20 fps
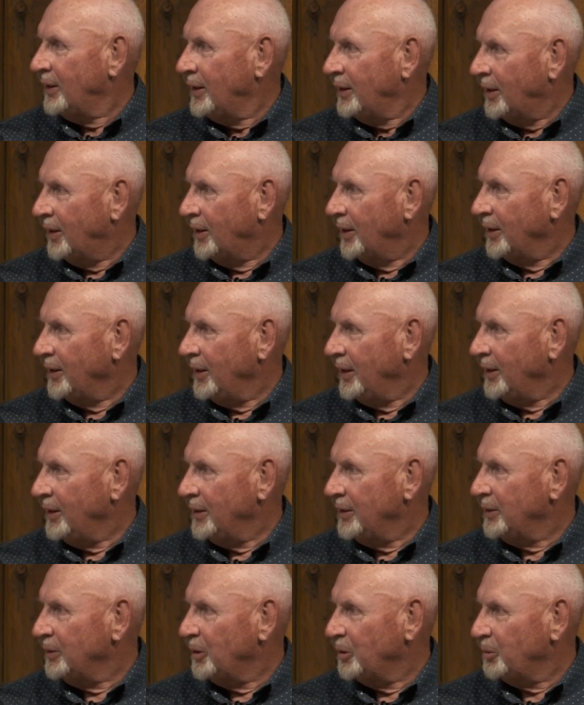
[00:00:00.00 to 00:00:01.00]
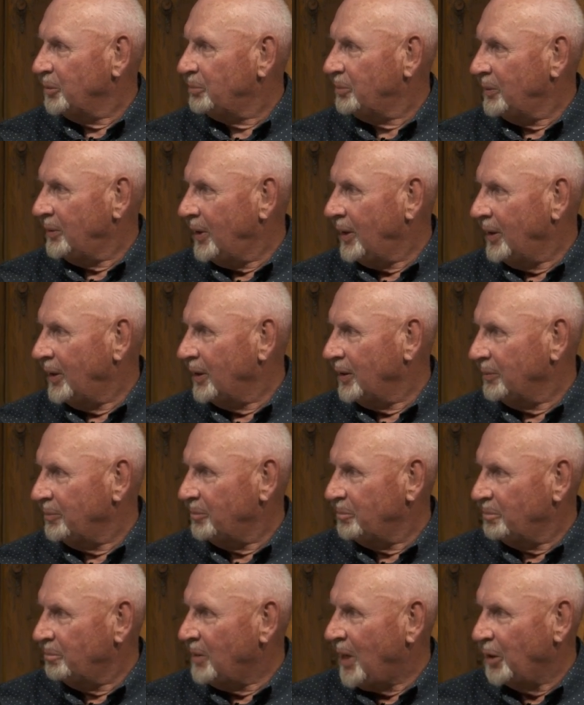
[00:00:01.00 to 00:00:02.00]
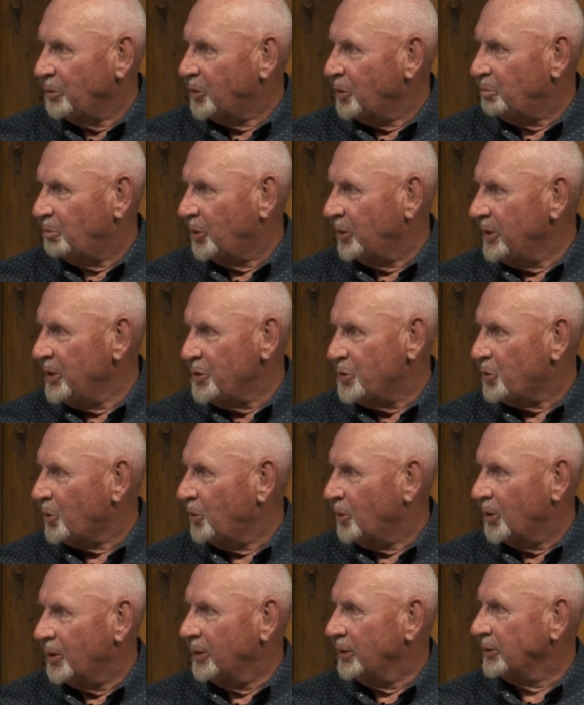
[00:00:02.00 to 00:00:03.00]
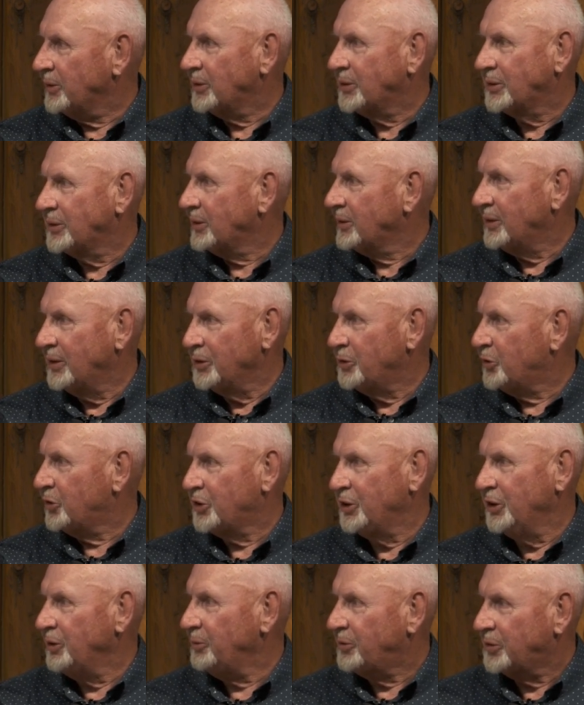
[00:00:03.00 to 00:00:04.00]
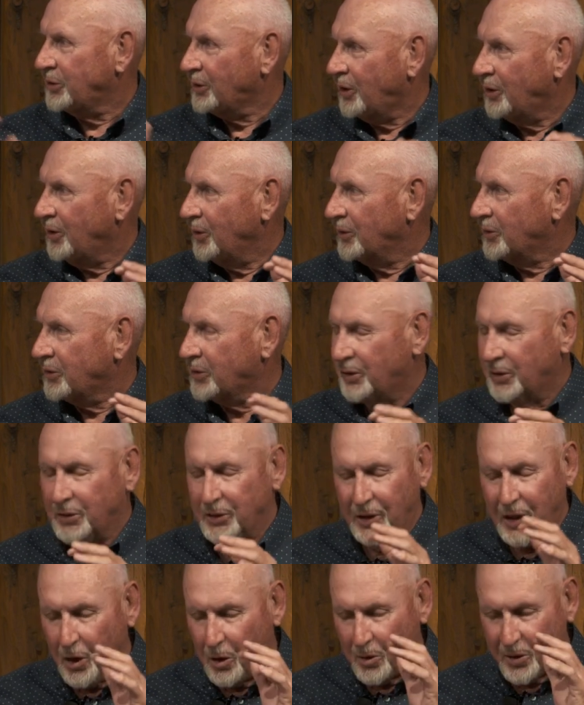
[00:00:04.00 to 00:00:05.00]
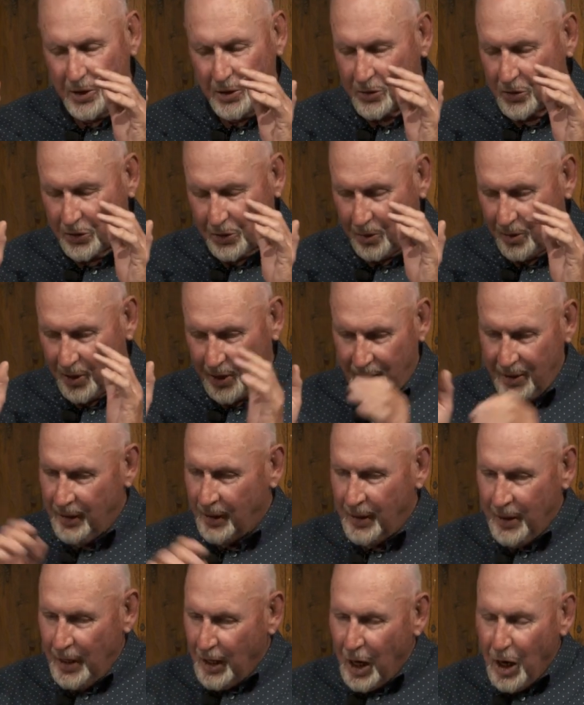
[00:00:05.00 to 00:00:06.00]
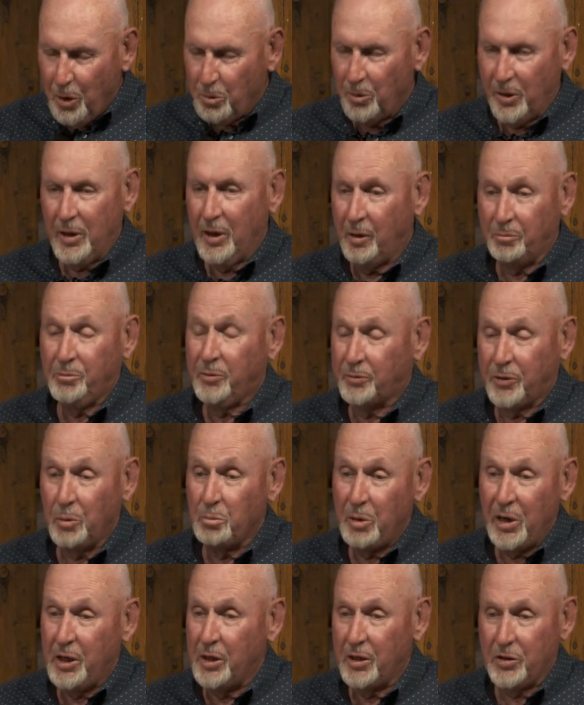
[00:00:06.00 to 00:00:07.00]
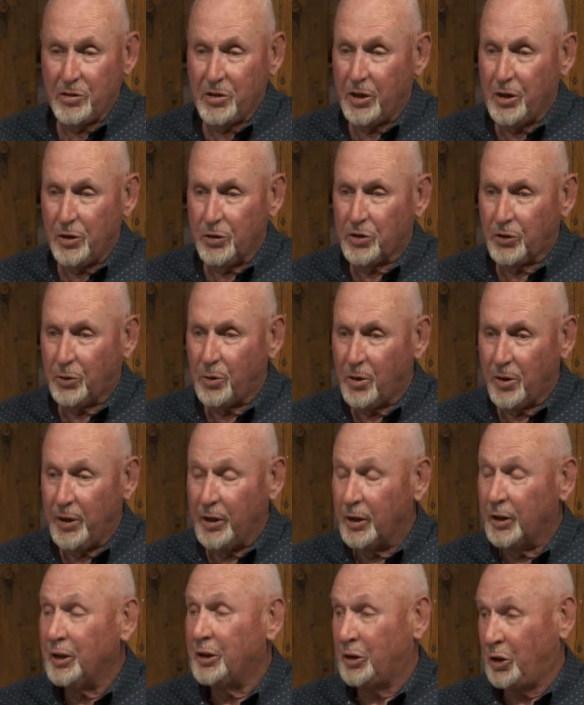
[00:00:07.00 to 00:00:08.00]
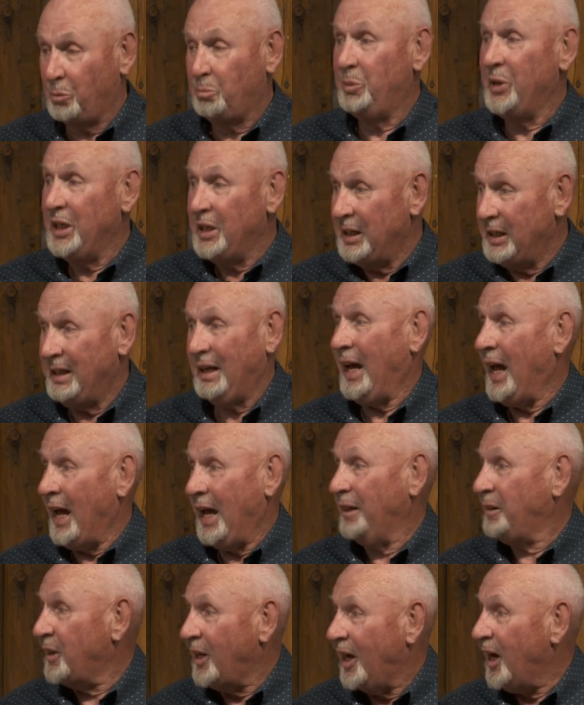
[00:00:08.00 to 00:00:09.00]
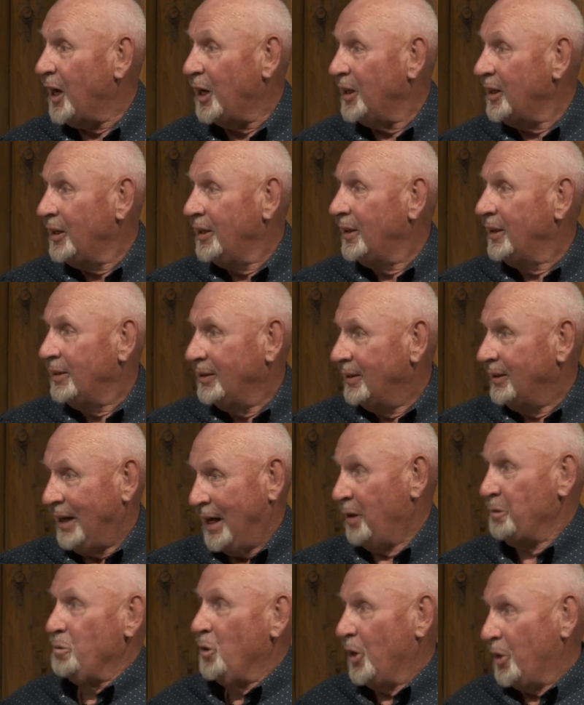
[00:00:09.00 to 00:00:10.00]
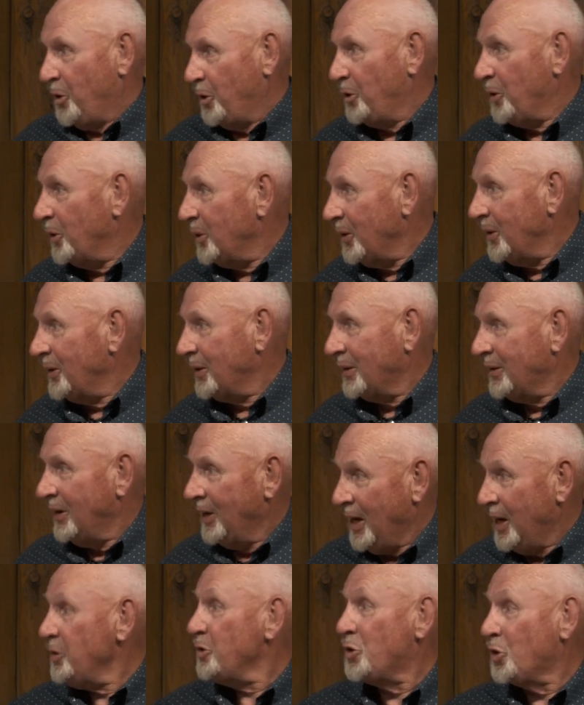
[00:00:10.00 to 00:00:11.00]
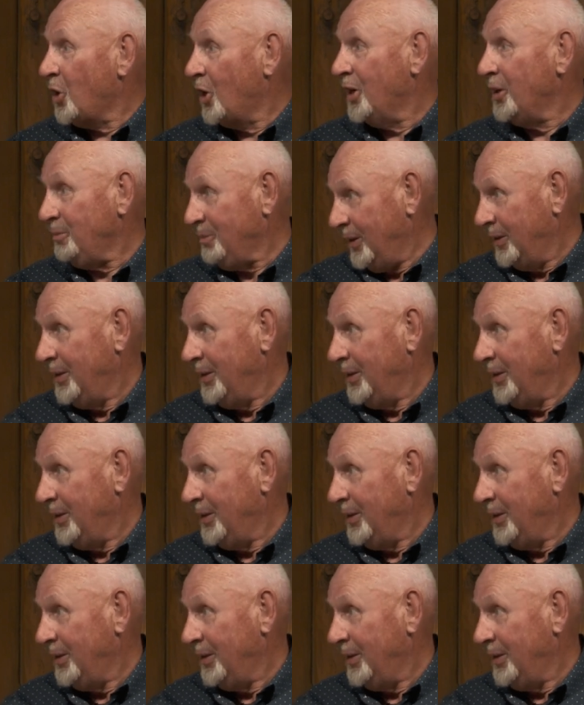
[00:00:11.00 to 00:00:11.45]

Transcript: on a uh, uh, mounted police horse, the chiefs all turned out, and so on. It, for me as a historian to be at that and with her and John